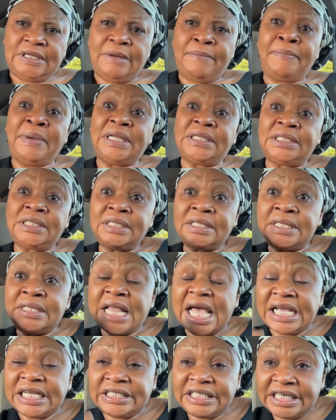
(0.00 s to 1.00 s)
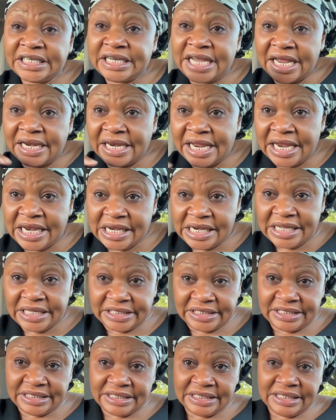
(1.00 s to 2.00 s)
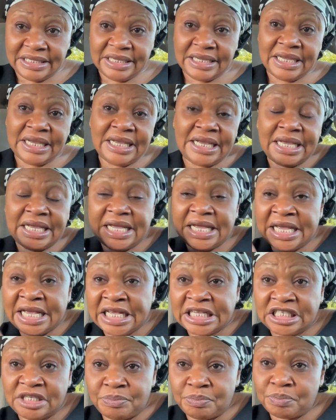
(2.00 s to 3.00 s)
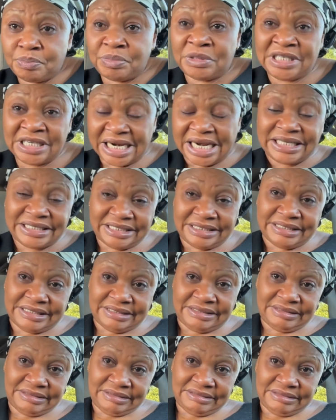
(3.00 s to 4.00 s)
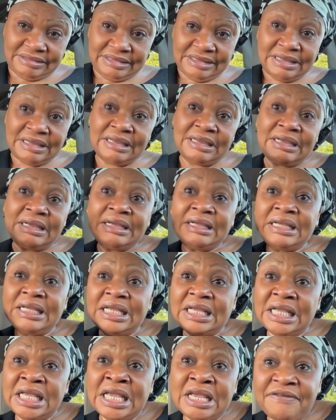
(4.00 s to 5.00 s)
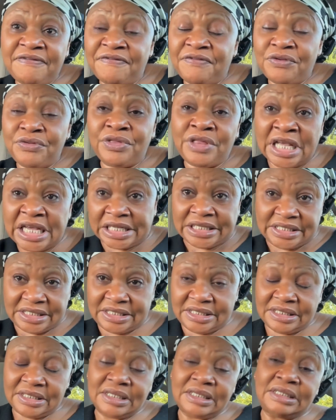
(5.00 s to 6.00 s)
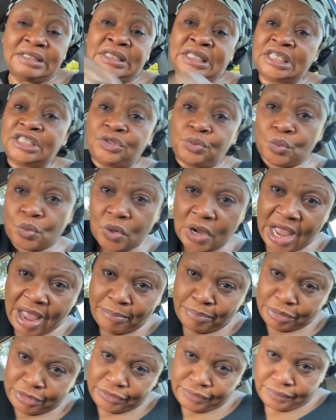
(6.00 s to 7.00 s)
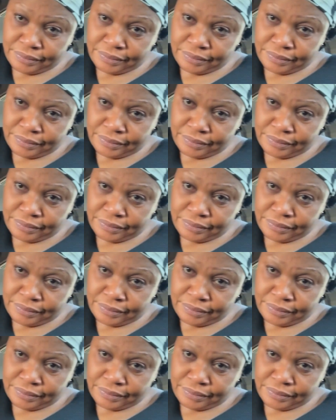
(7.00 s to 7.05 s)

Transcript: But Nigerian elite is threatening. If this will happen.